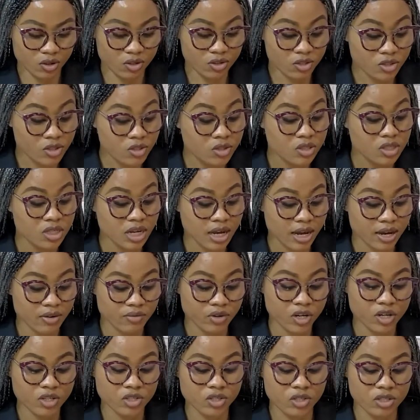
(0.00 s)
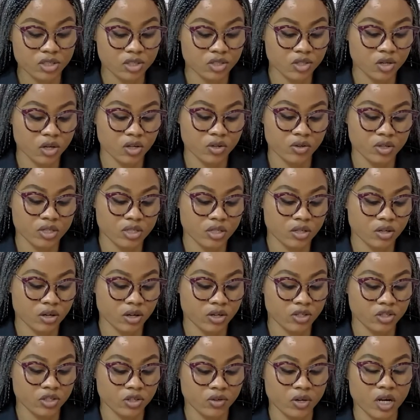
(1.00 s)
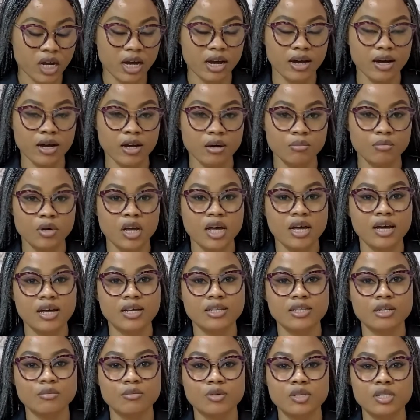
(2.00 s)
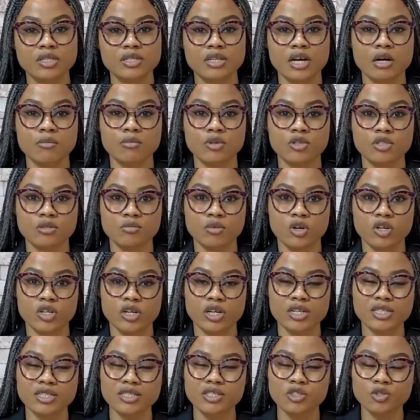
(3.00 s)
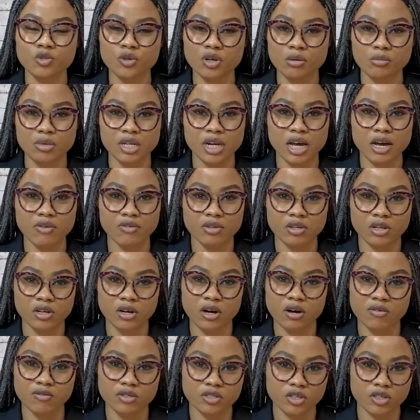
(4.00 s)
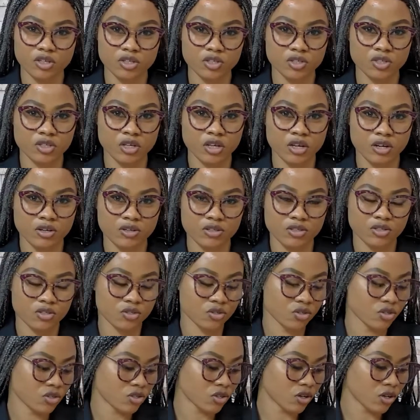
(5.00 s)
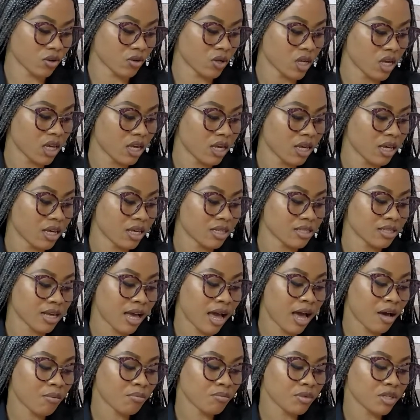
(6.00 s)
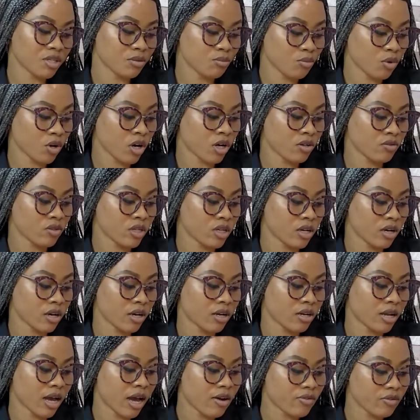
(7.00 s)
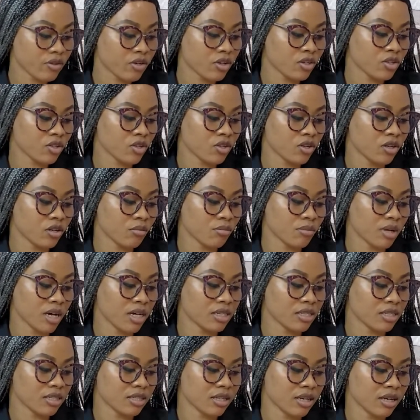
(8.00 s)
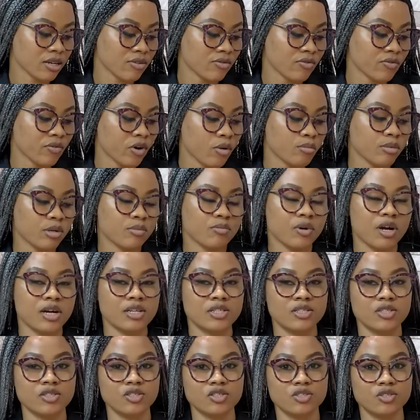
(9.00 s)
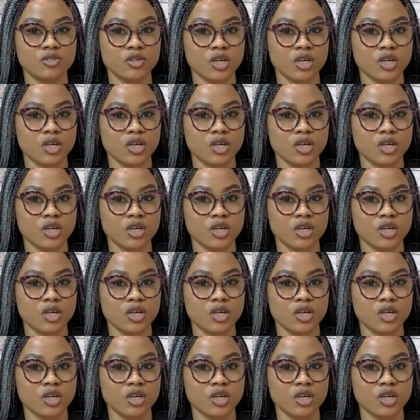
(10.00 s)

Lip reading: today, religious intolerance in Nigeria, Deborah Samuel's murder. And to join me in having the conversation here in the studio is Ahmed, Buhari, an African Union ambassador and former presidential